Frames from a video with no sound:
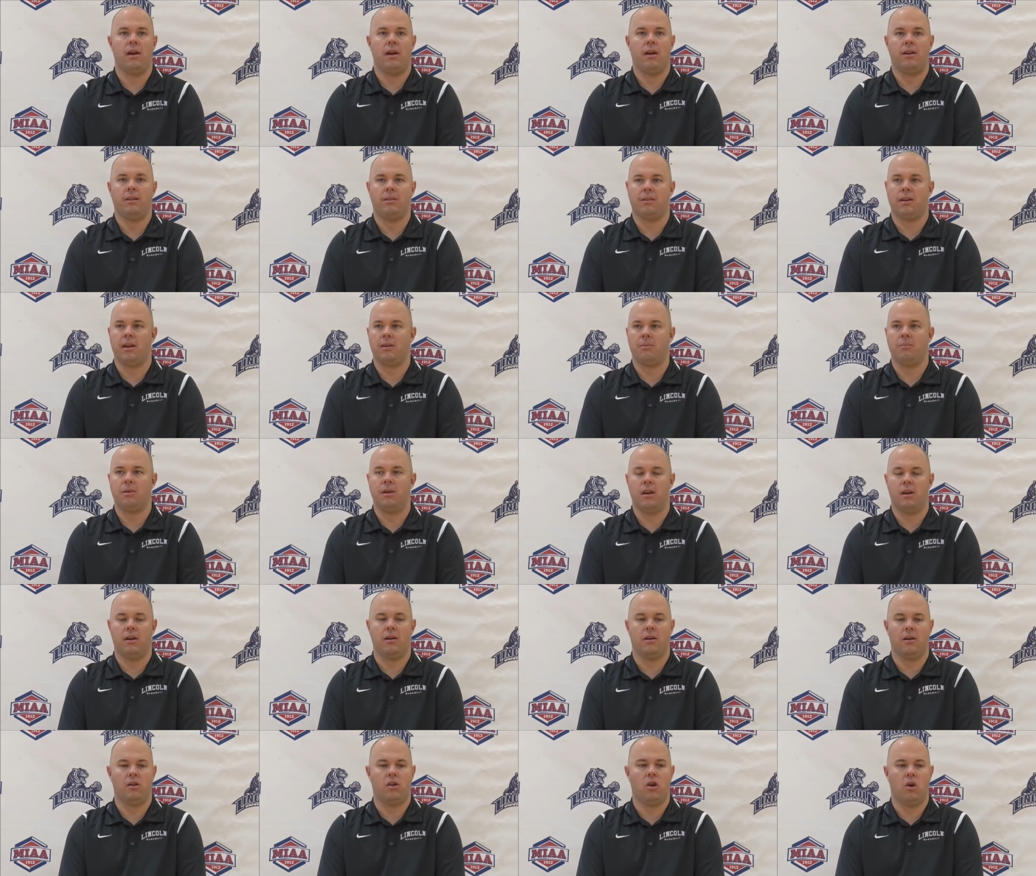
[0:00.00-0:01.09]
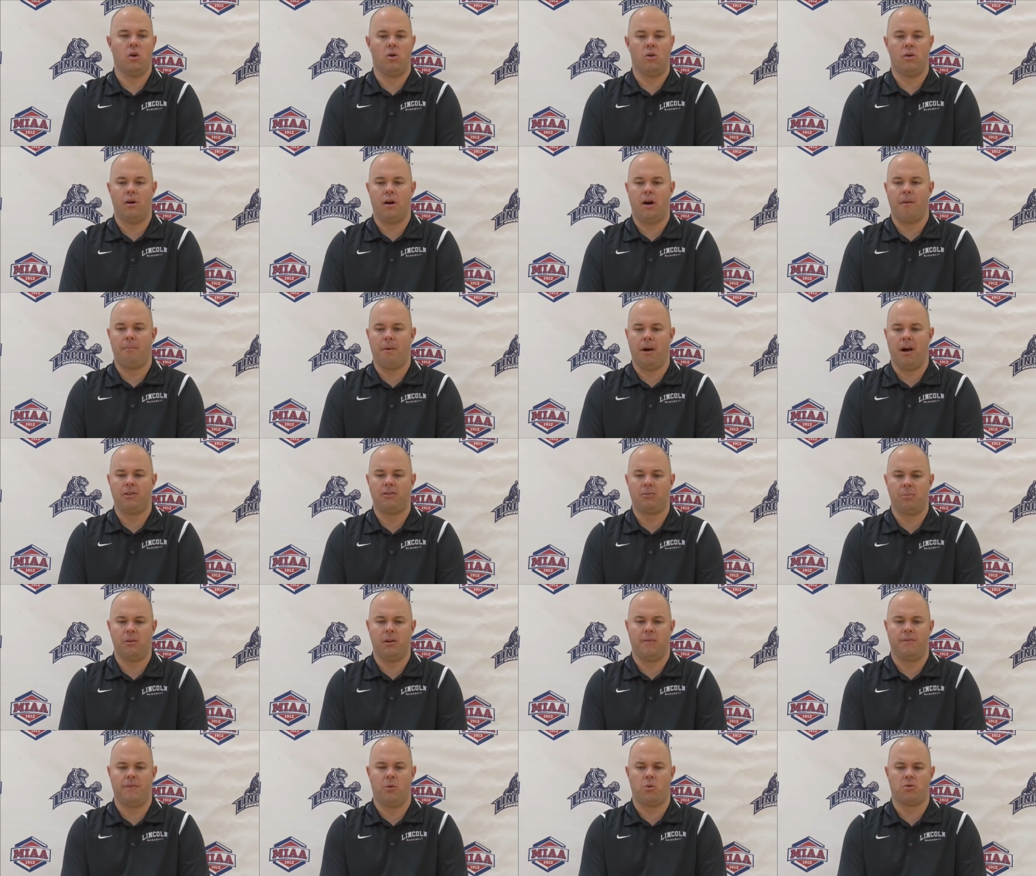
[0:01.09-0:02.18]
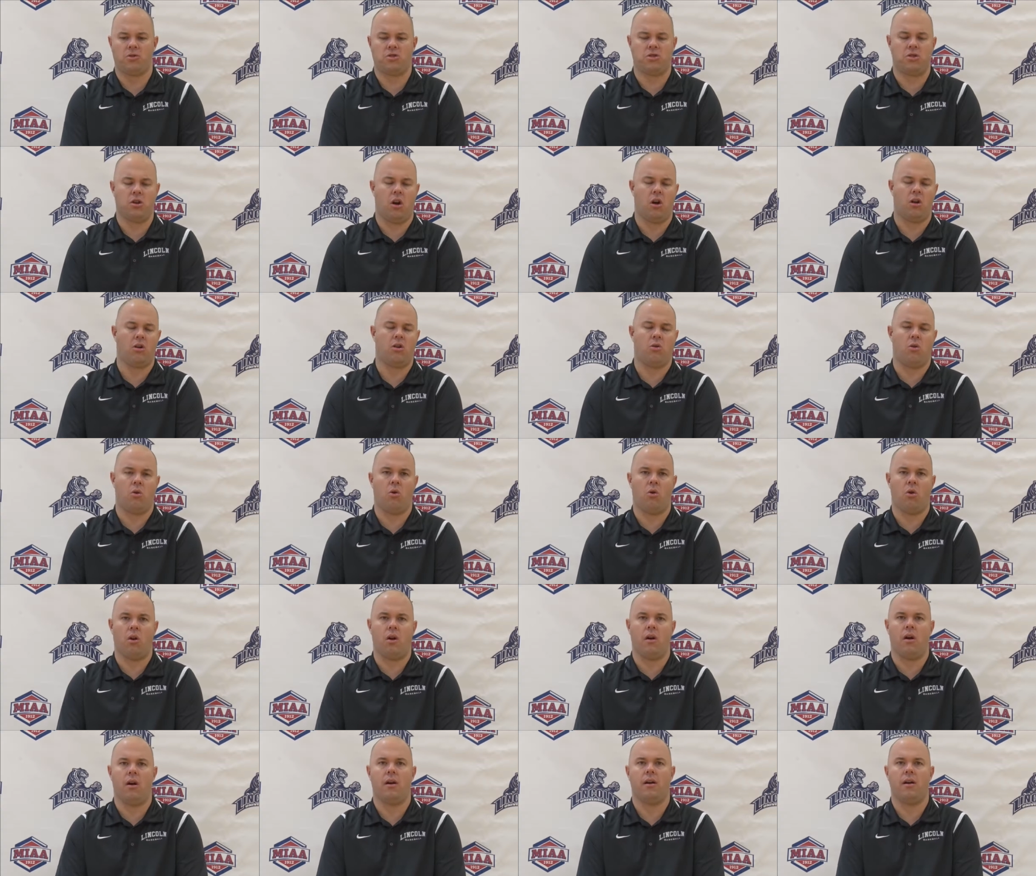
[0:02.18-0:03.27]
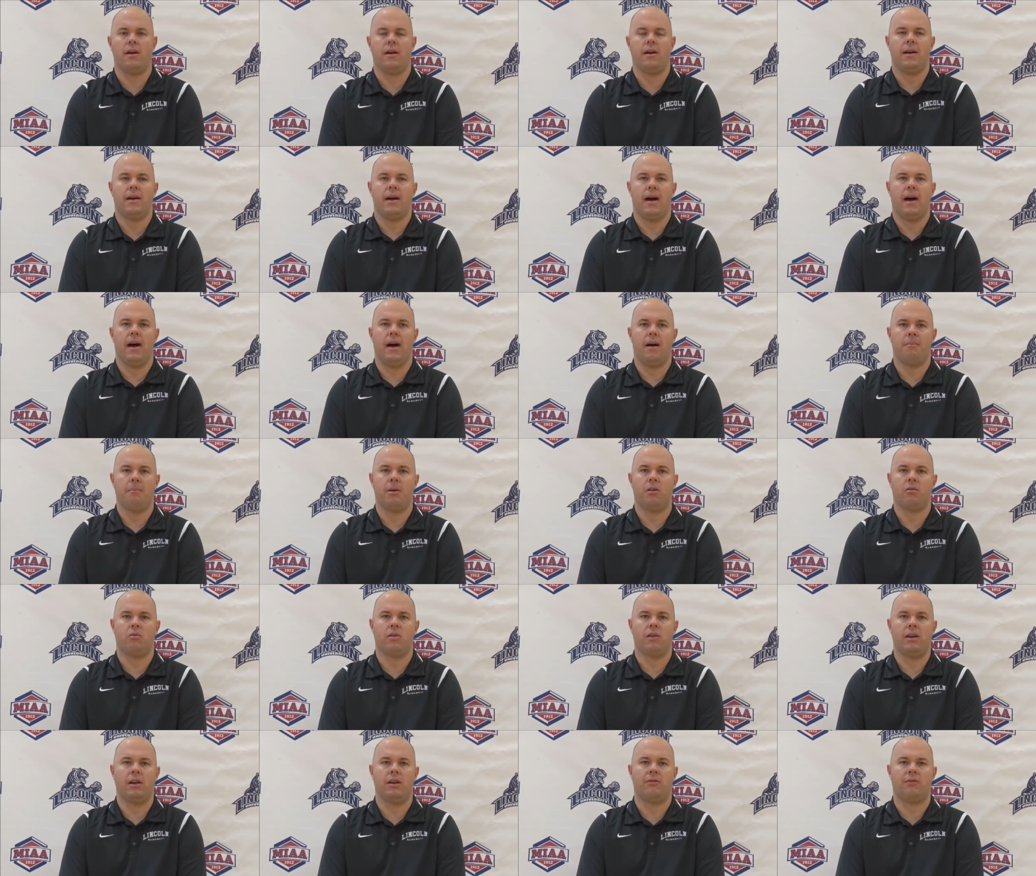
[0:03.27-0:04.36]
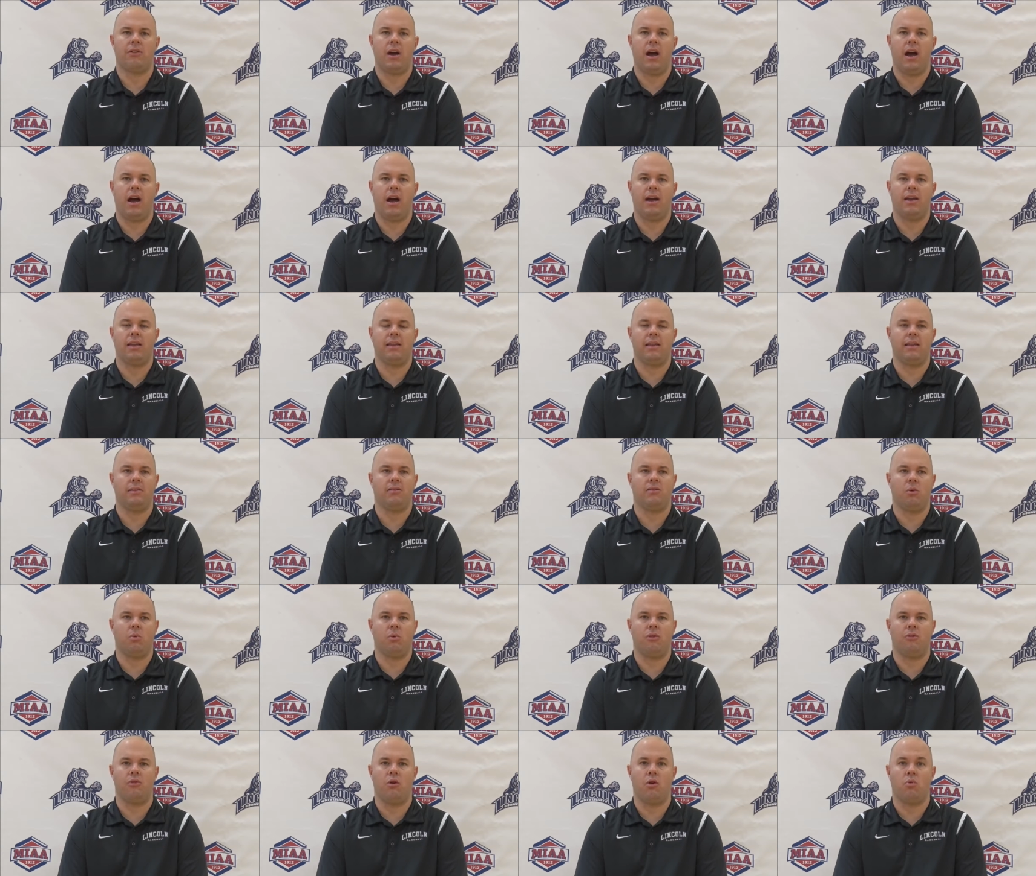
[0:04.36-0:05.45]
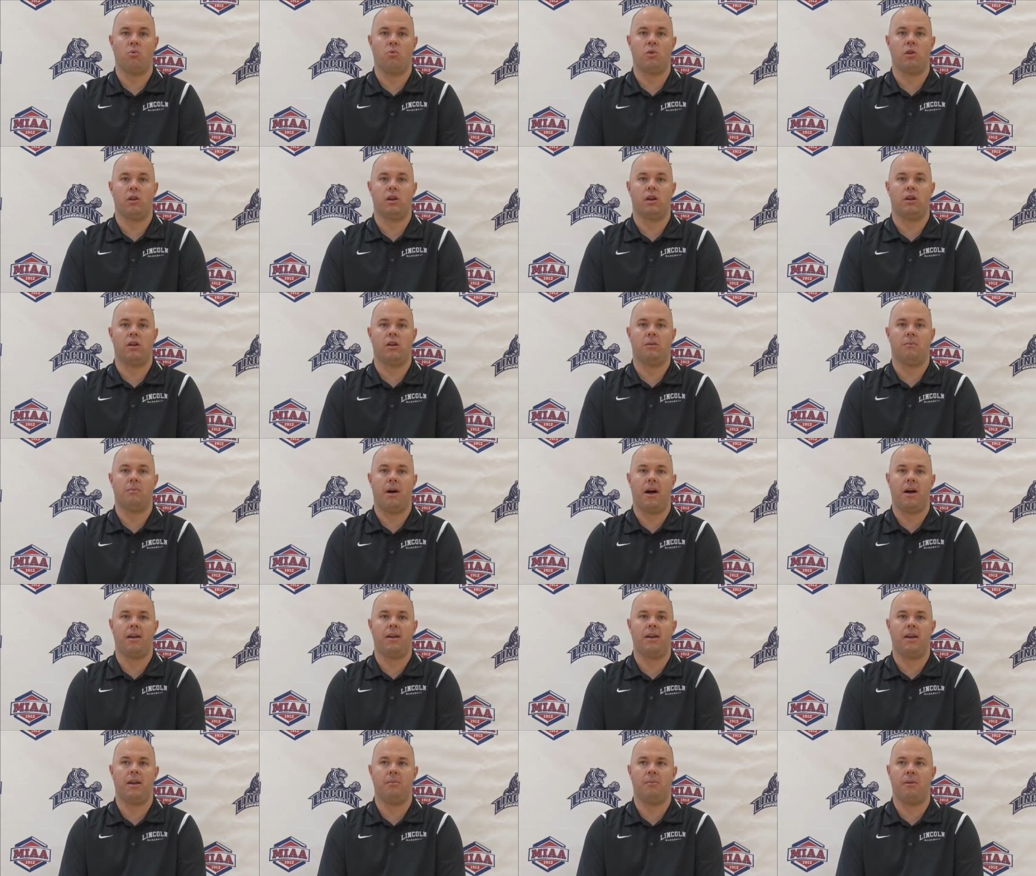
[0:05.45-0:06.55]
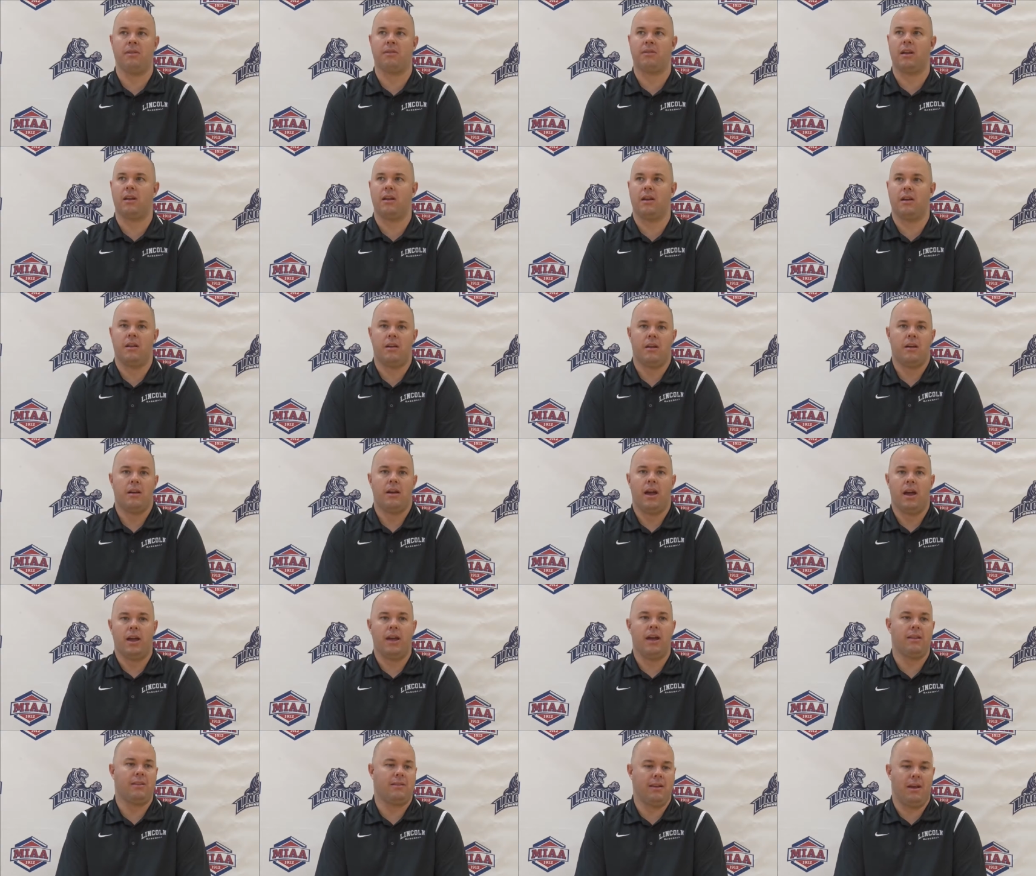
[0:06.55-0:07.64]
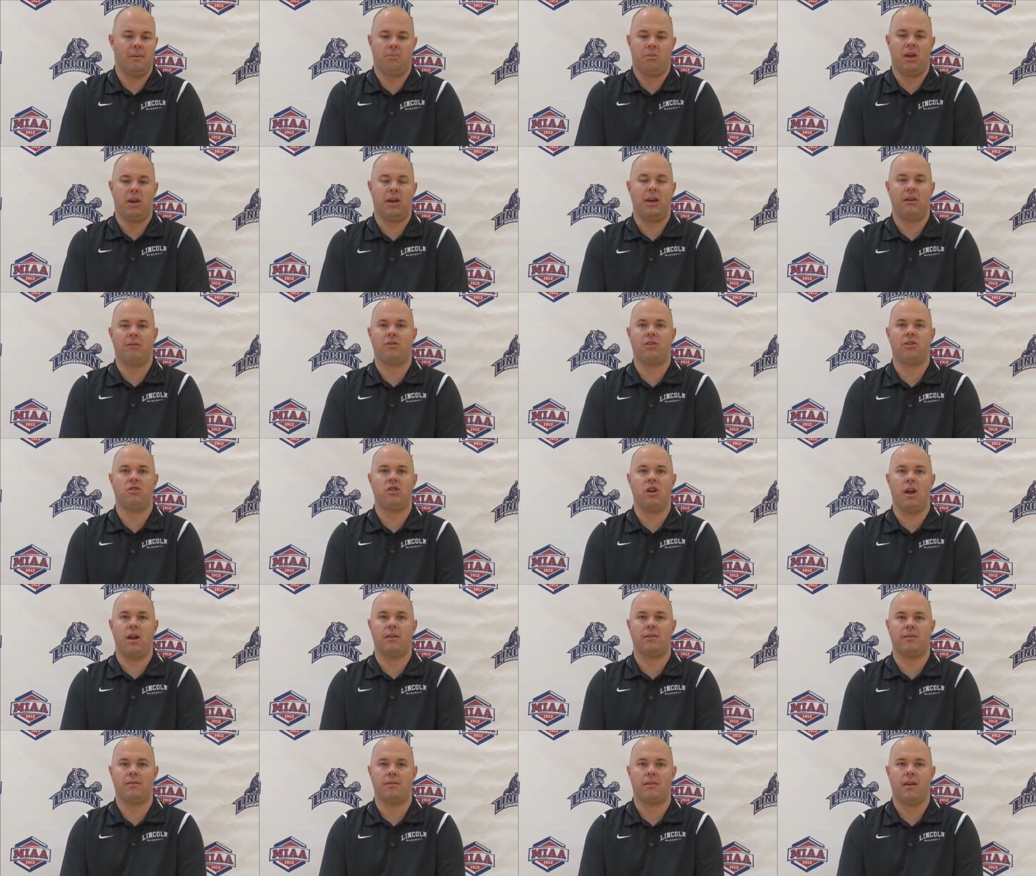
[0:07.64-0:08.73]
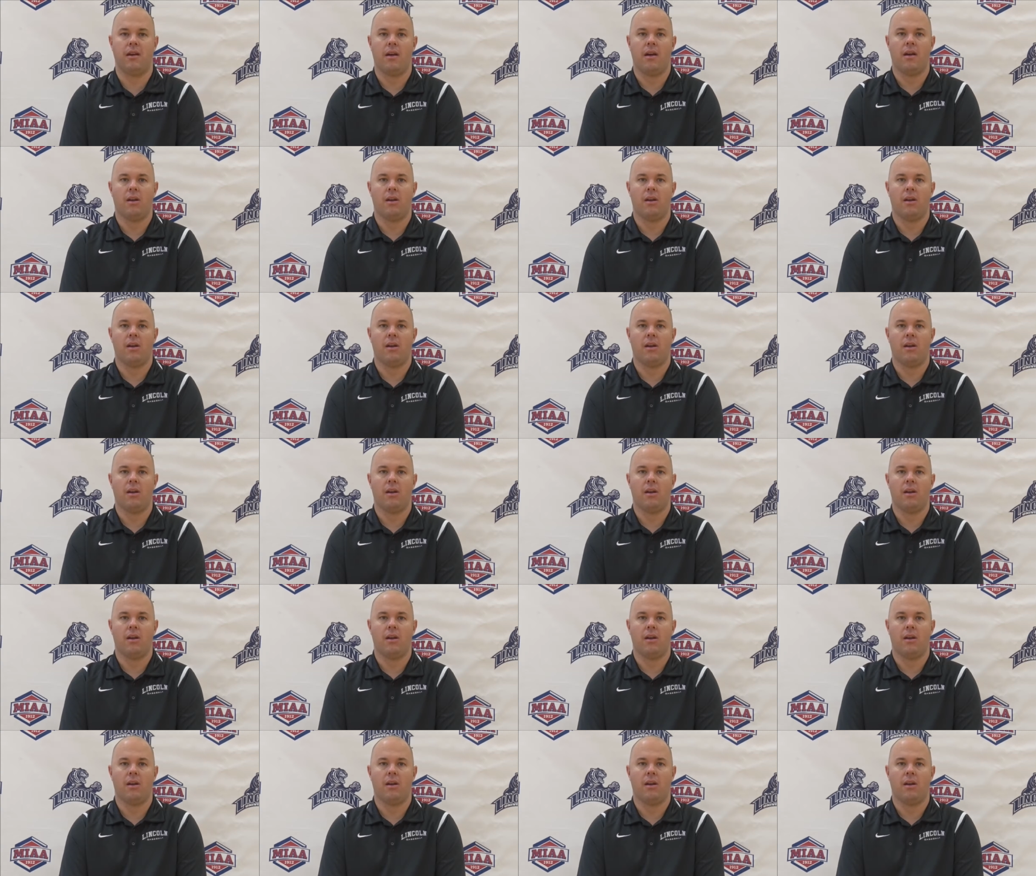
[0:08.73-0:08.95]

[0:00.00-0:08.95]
He's going to be a you know possibly a four starter or a, a middle relief guy, and, and so we feel really good about him. He's going to again same thing, give us a chance.